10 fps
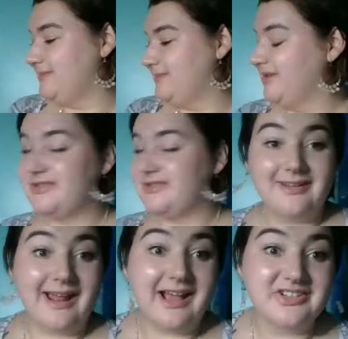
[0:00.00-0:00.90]
see my
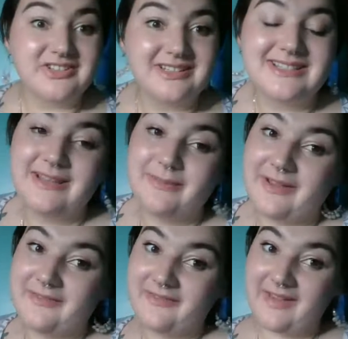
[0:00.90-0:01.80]
face.
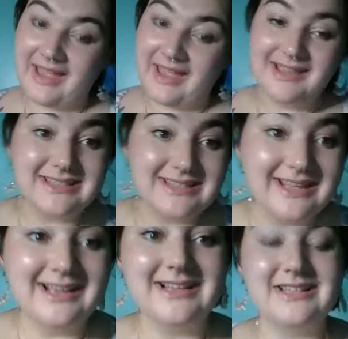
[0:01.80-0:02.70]
So
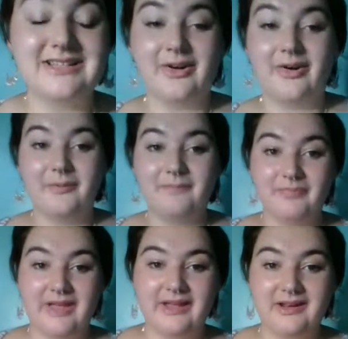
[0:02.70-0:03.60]
that is
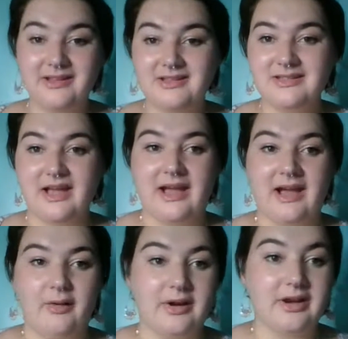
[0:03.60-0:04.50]
our quick
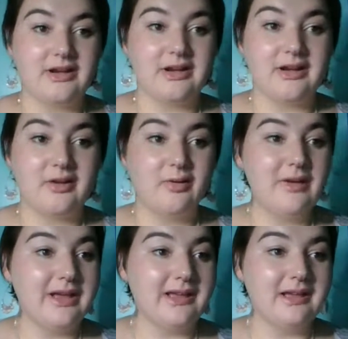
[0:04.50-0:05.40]
out the
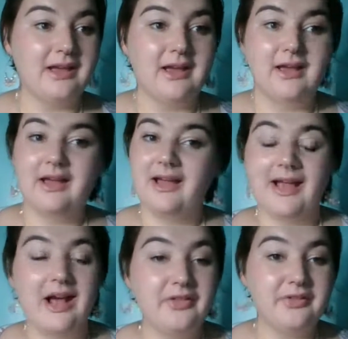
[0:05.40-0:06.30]
door
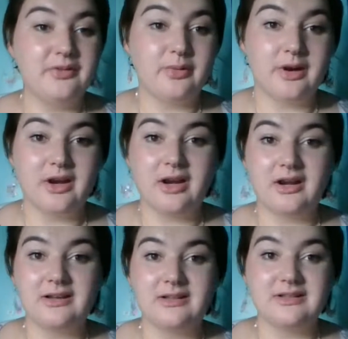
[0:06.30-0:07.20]
summer. It's
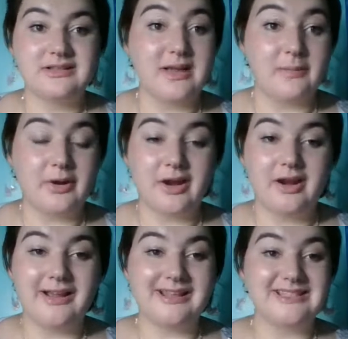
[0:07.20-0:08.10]
giving us some
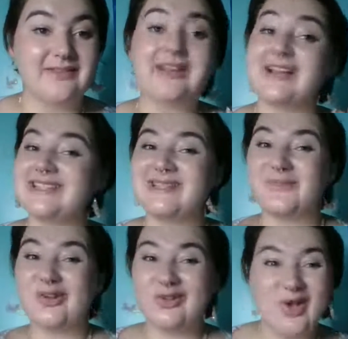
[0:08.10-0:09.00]
glow,
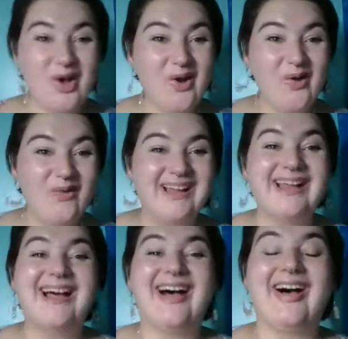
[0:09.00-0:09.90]
a little bit
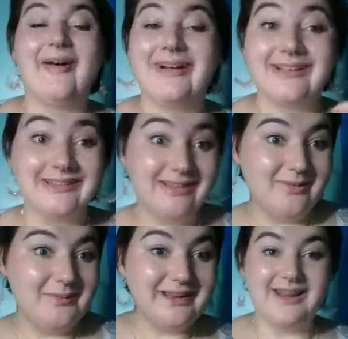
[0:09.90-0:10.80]
of color. It's
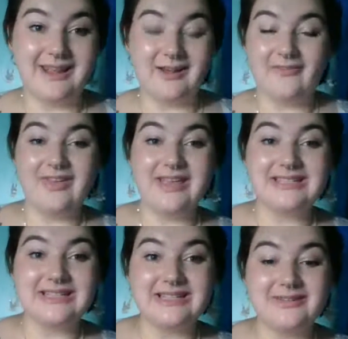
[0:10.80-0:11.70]
just brightening our
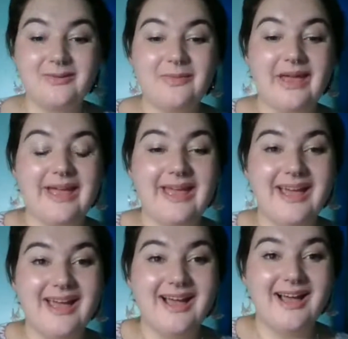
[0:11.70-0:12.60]
face a little bit.
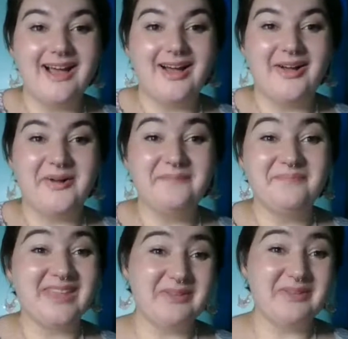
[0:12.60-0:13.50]
And
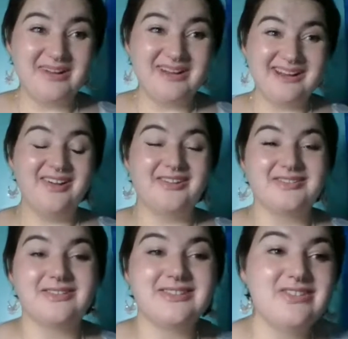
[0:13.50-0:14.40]
we're ready to go.
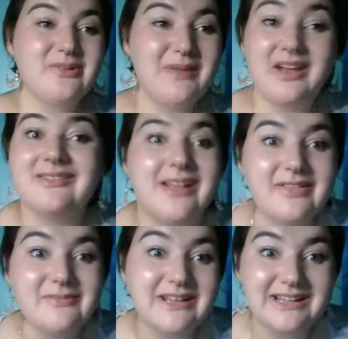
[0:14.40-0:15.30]
So this took me
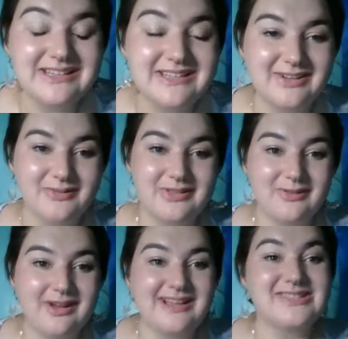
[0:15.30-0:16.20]
11 minutes to do with you
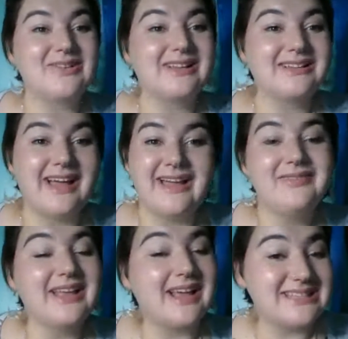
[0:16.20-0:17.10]
guys on a live.
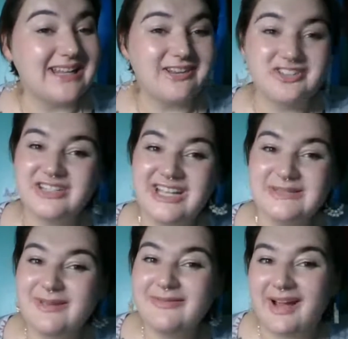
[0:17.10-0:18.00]
Like I said, it usually takes
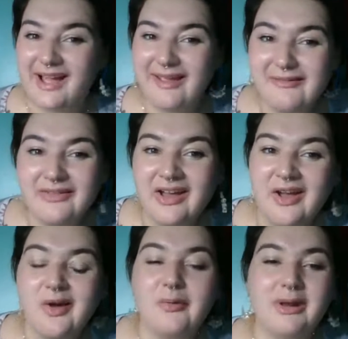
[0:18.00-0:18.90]
me 5
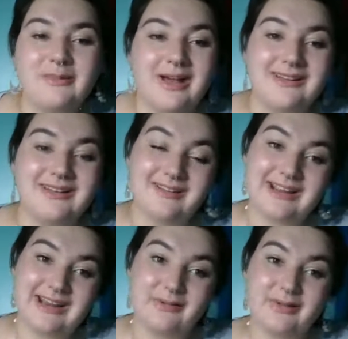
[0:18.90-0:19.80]
when I'm not
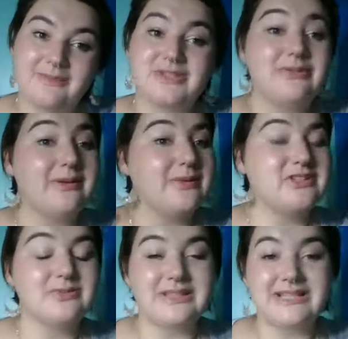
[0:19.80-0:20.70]
narrating what I'm doing, but it's
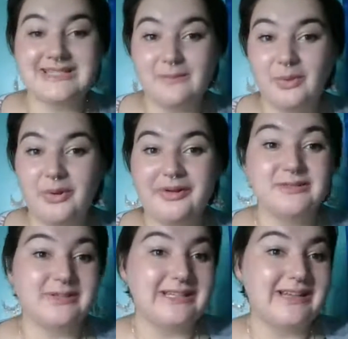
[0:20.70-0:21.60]
really simple. It's
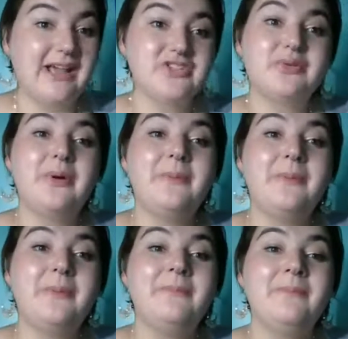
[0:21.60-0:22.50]
really natural.
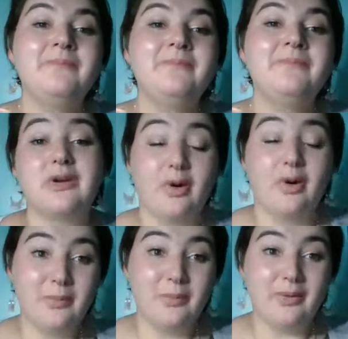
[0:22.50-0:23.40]
You can go more
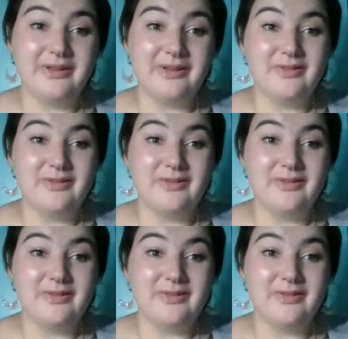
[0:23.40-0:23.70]
bold if you